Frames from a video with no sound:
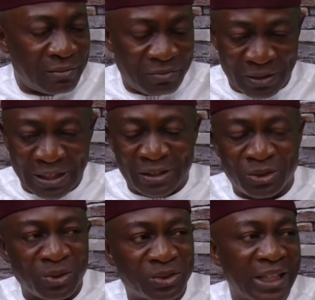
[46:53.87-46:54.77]
which has
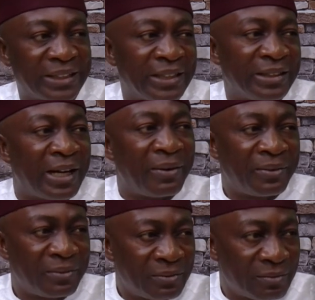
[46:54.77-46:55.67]
just started now.
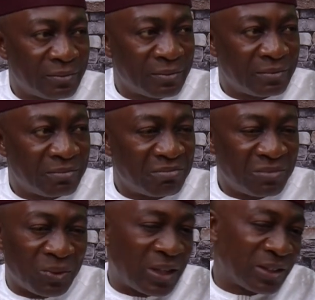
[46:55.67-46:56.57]

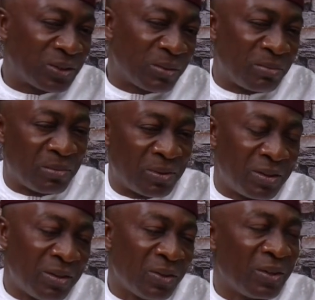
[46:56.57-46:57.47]
Look at some
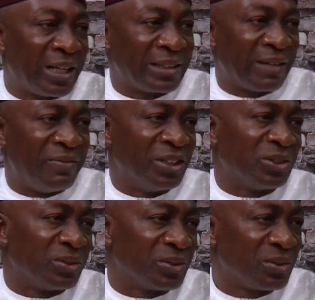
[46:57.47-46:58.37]
CNG other
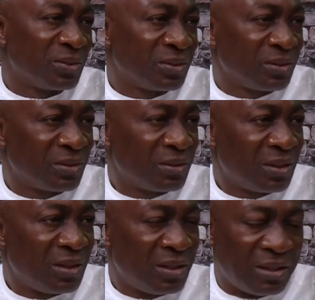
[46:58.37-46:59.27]
interventions buses.
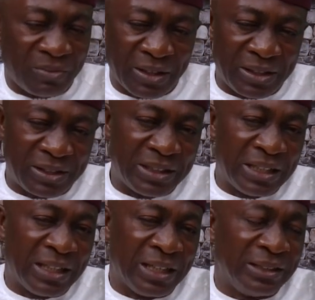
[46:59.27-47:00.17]
when the
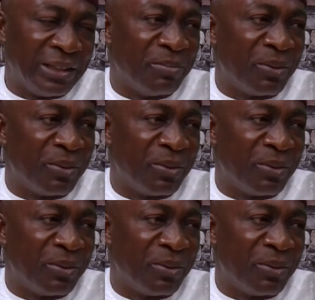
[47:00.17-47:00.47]
CNG